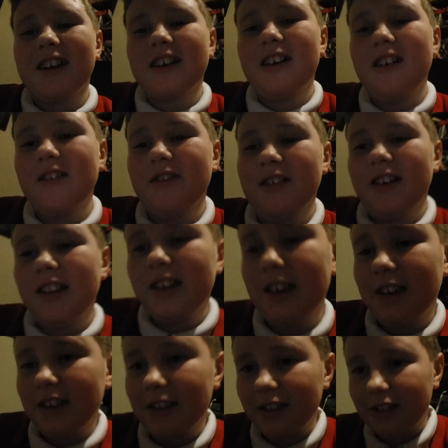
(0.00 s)
I can't
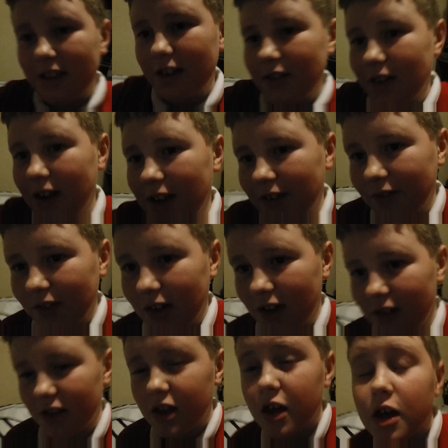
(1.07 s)
really do any
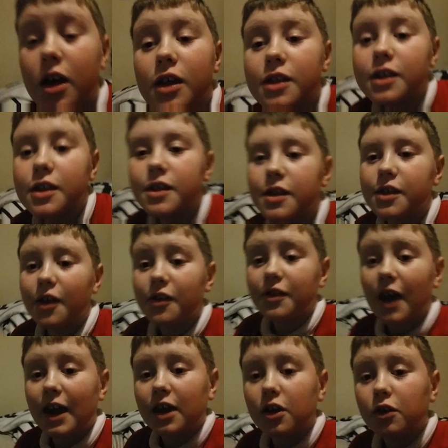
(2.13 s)
videos. This is the
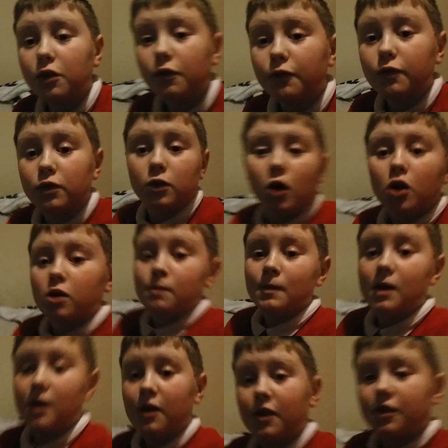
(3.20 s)
second
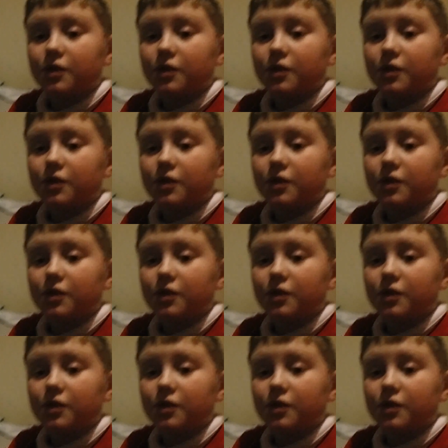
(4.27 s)
Vlogmas.